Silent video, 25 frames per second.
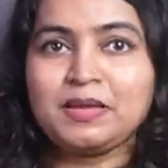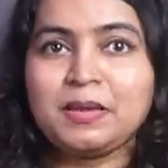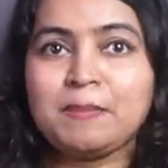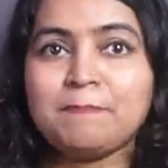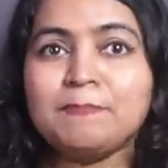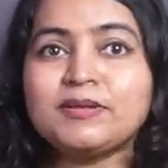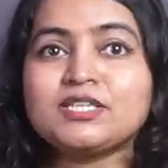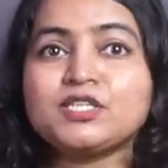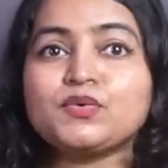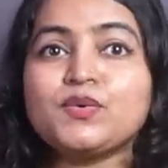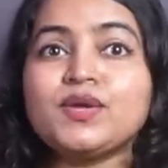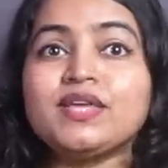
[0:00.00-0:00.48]

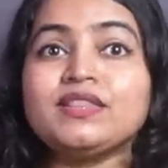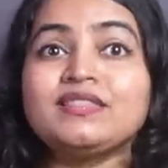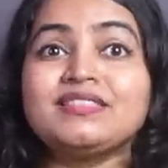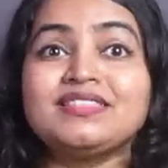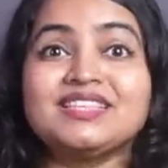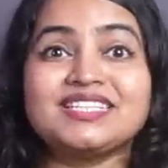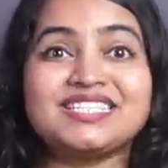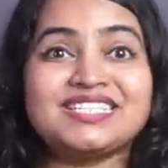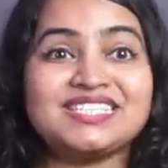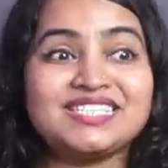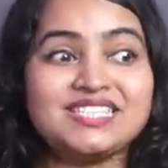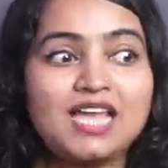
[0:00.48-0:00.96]
between
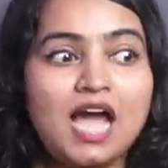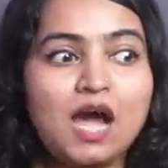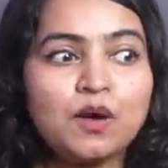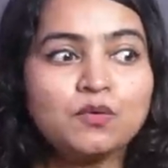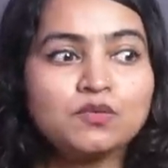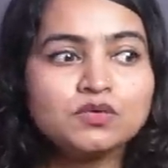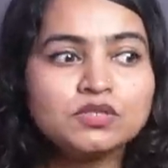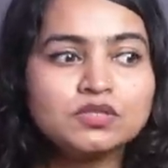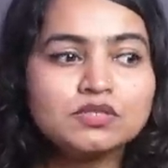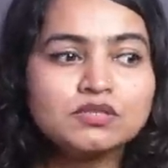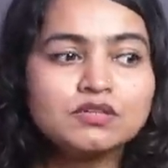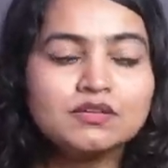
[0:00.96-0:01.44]
the
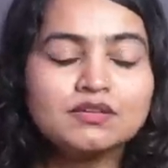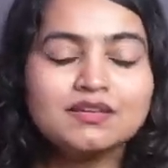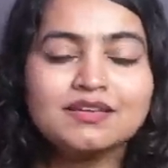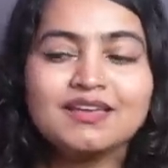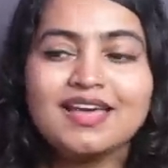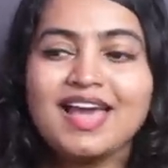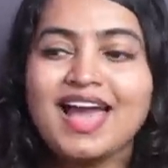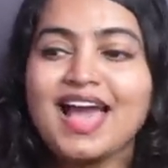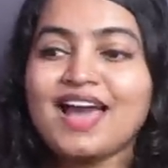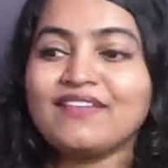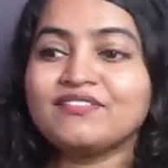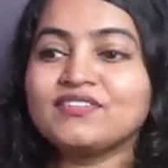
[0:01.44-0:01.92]
sound
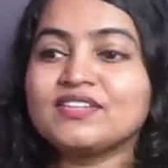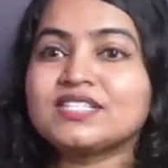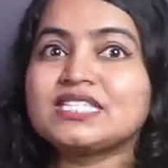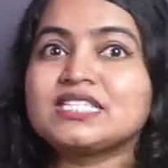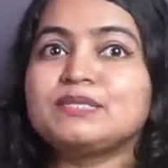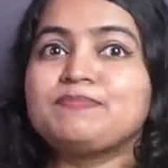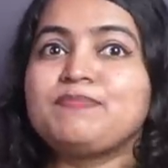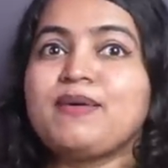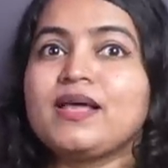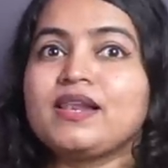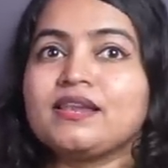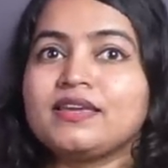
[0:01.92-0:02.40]
and the
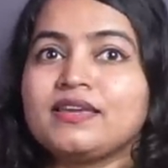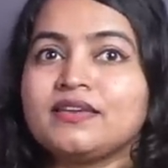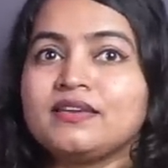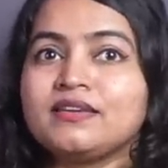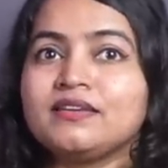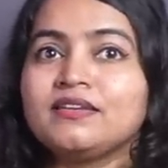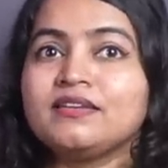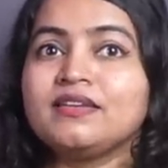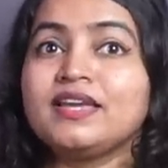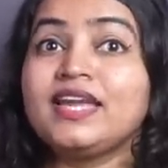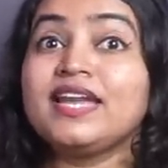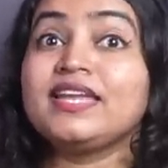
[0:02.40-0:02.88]

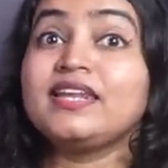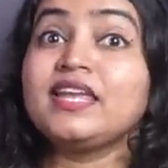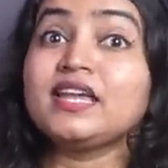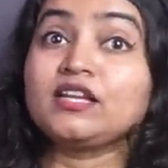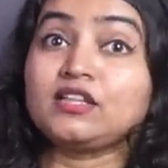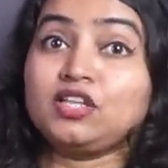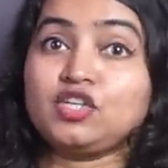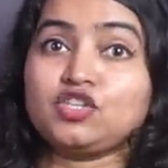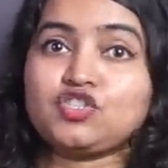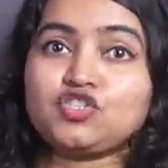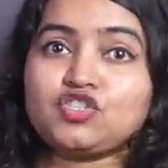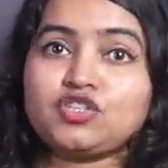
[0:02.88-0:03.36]
spelling in
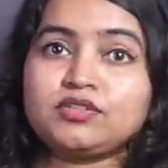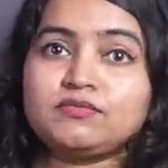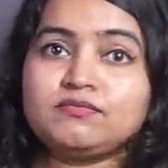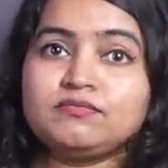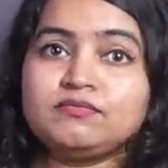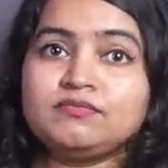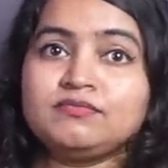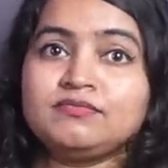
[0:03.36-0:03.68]
English.